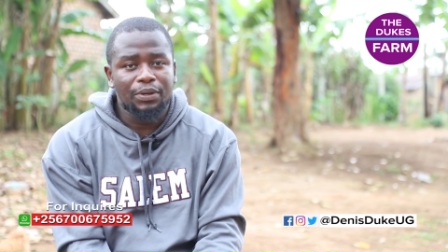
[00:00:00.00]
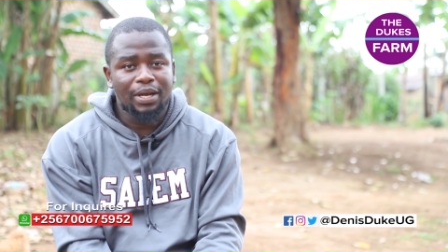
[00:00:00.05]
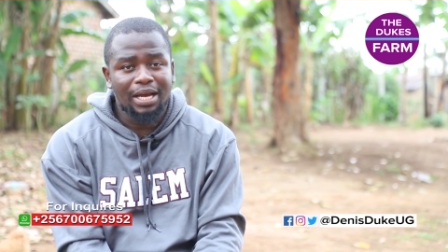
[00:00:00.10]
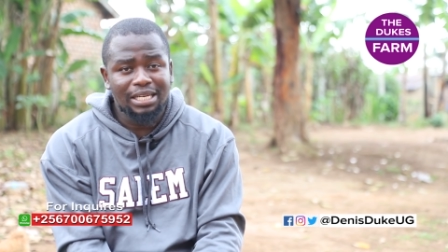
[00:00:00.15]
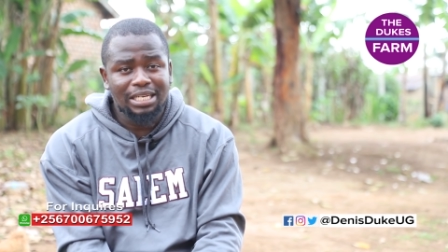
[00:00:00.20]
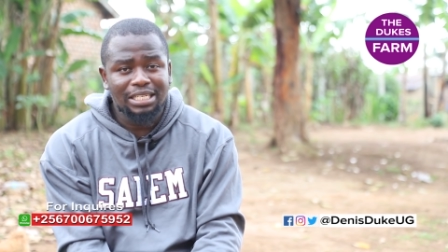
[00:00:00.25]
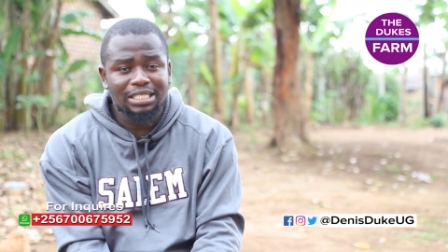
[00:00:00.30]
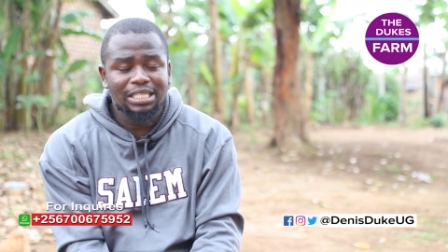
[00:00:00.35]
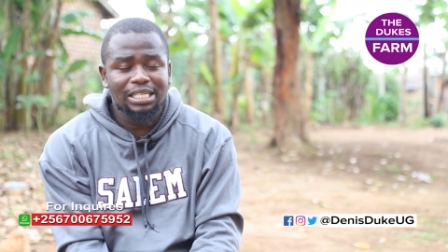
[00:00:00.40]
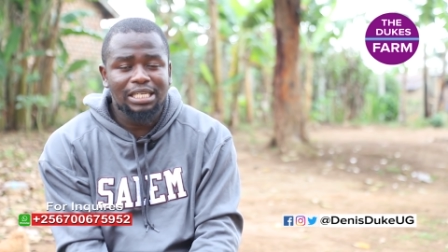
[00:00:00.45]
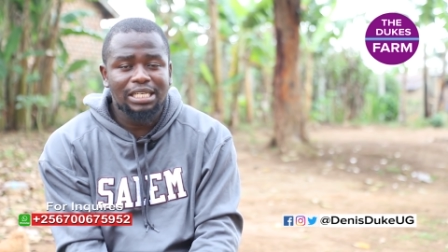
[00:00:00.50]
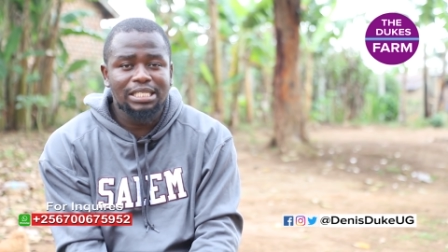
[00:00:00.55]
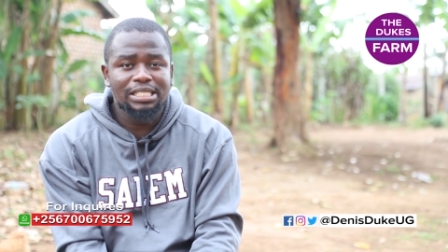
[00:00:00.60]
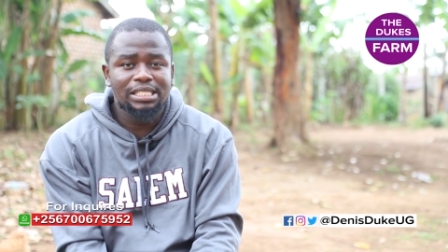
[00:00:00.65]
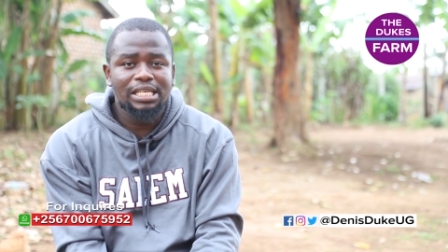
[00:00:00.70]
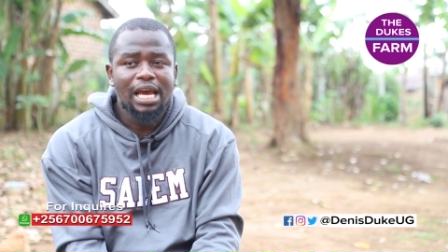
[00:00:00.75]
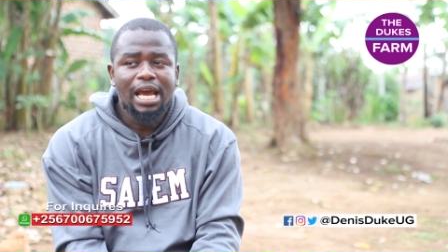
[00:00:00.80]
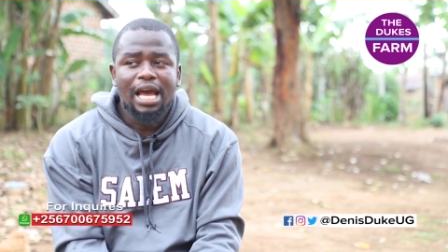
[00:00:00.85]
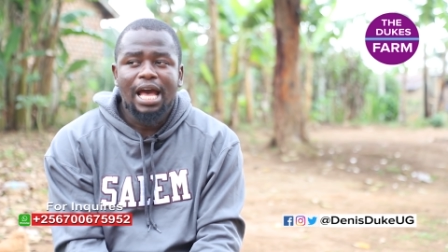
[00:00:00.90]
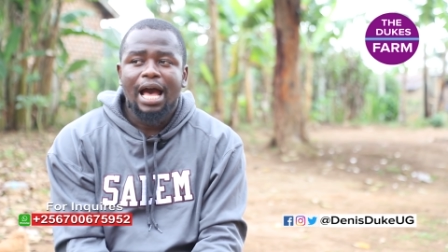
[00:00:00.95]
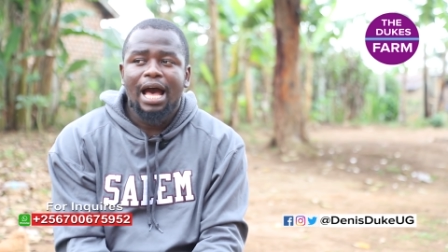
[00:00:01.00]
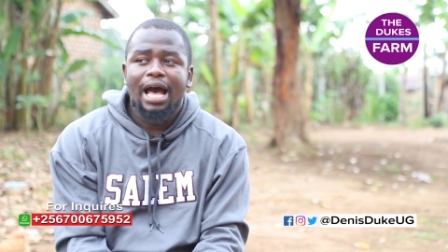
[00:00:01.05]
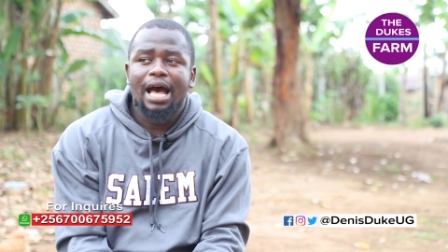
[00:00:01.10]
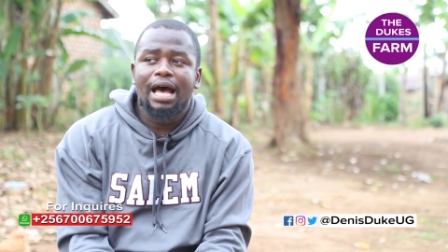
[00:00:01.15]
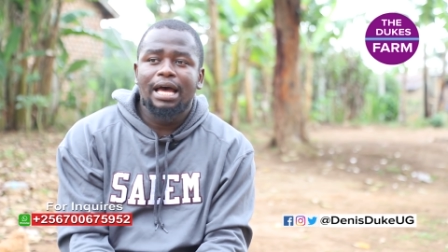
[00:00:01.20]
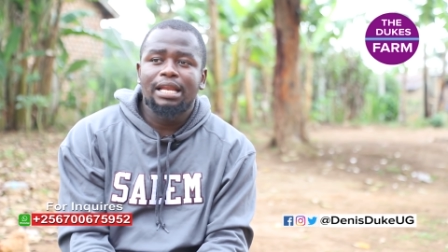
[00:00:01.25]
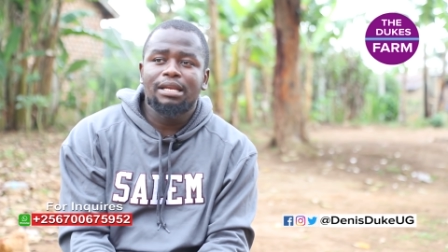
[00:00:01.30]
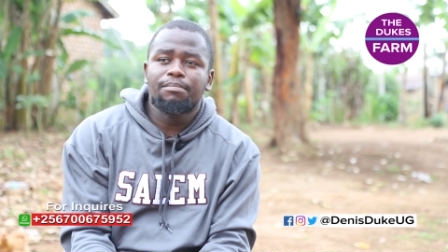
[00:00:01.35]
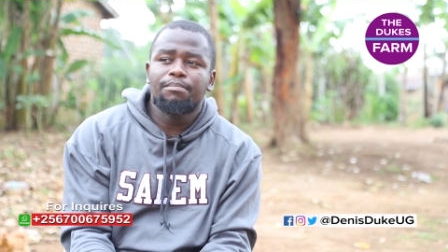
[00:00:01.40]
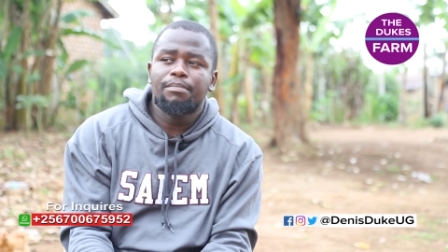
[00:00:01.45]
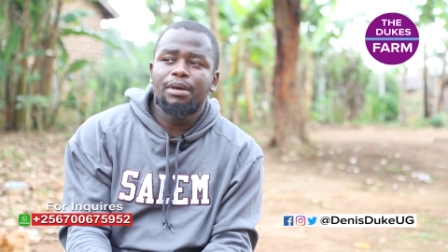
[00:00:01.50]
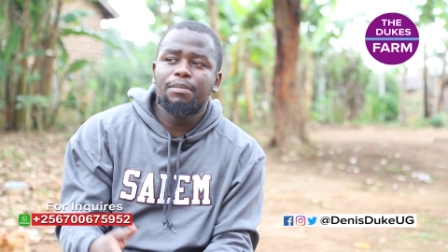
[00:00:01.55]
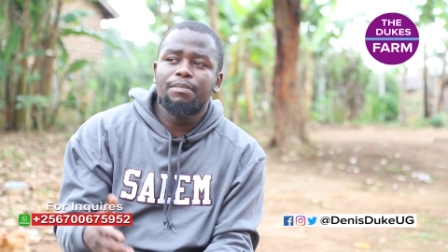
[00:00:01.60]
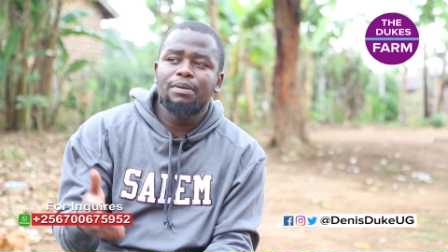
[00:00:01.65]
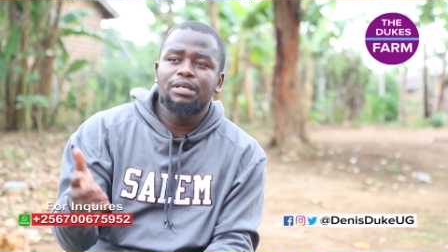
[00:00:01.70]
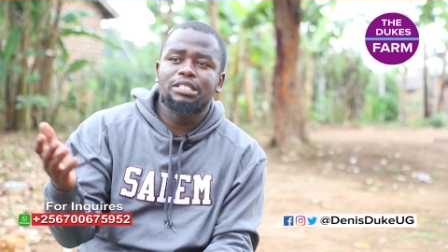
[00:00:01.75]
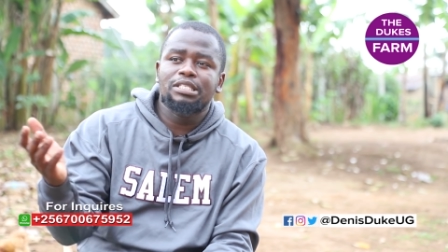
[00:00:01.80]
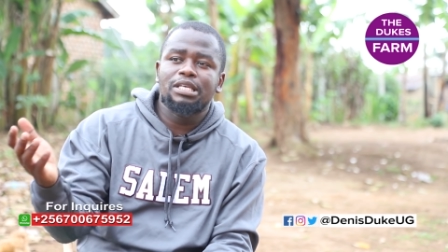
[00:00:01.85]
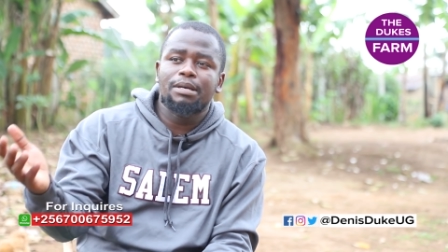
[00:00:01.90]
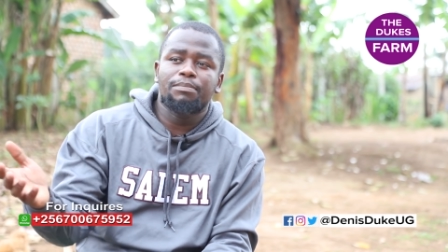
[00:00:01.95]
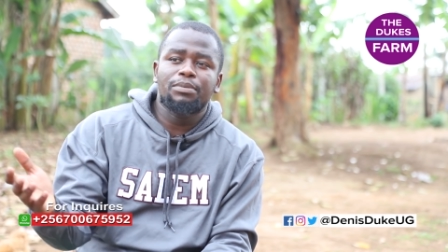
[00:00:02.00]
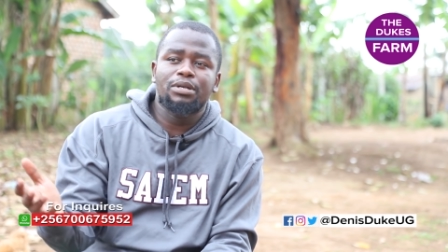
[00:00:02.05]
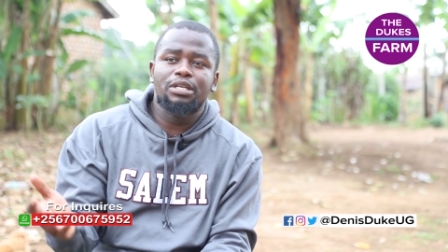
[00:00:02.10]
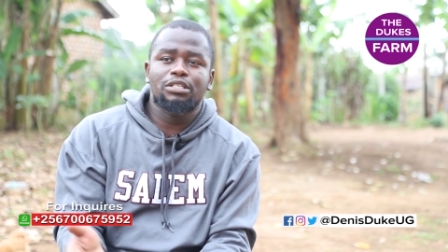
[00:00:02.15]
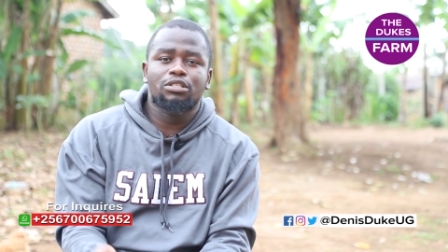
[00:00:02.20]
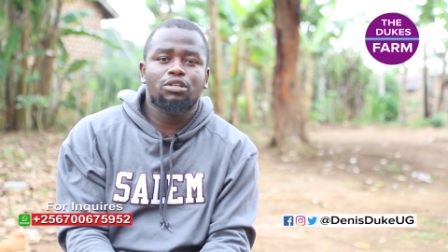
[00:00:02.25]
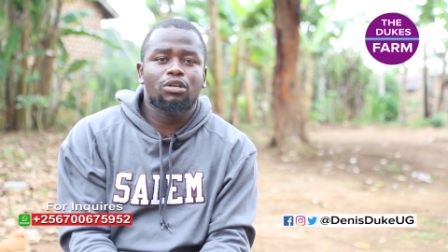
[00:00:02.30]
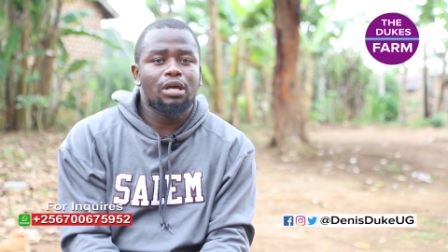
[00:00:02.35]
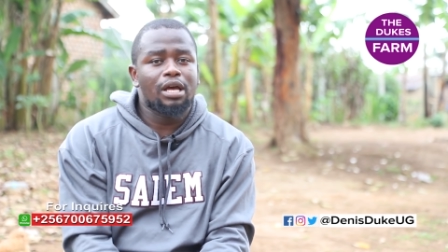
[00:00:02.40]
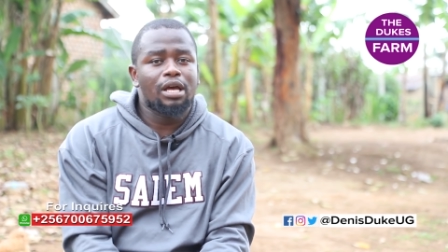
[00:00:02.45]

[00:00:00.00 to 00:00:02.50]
Uganda shillings, and maybe somebody is,